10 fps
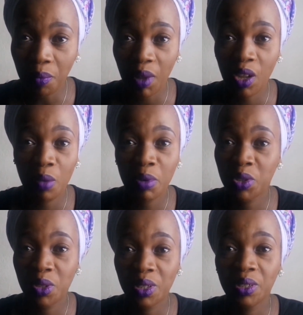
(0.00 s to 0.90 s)
your
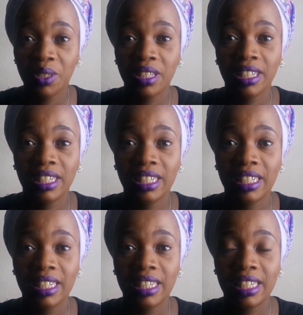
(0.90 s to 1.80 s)
epidural
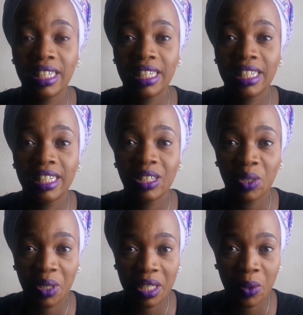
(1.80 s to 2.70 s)
is
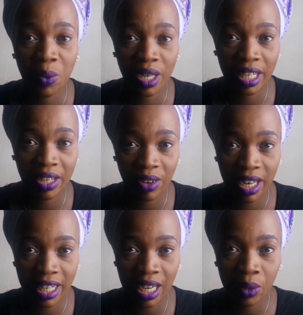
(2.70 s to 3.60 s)
not working right
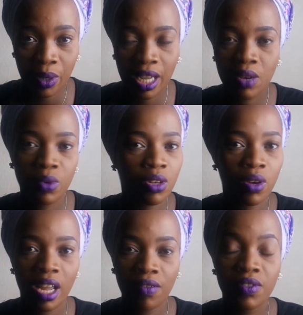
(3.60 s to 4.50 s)
now, and we don't
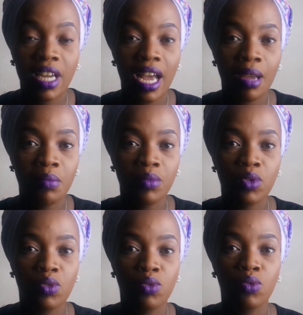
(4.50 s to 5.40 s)
have time
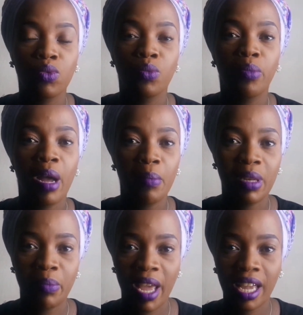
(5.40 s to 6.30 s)
to pump
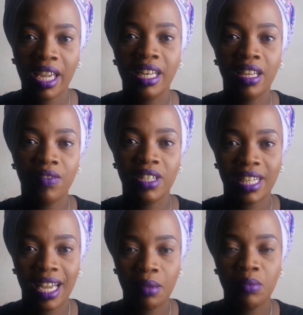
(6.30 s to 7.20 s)
it back and give it
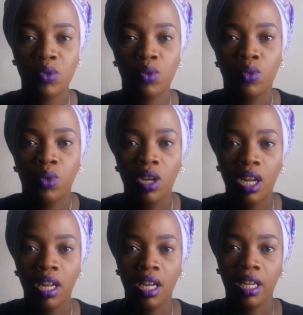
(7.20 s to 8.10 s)
time to
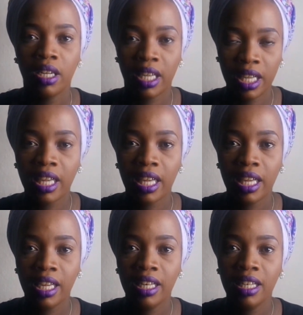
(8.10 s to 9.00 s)
kick
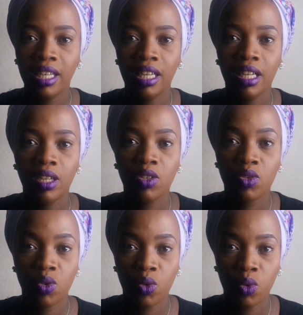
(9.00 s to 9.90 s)
in.
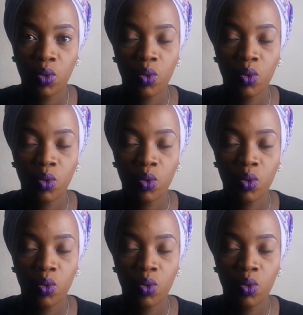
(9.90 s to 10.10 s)
So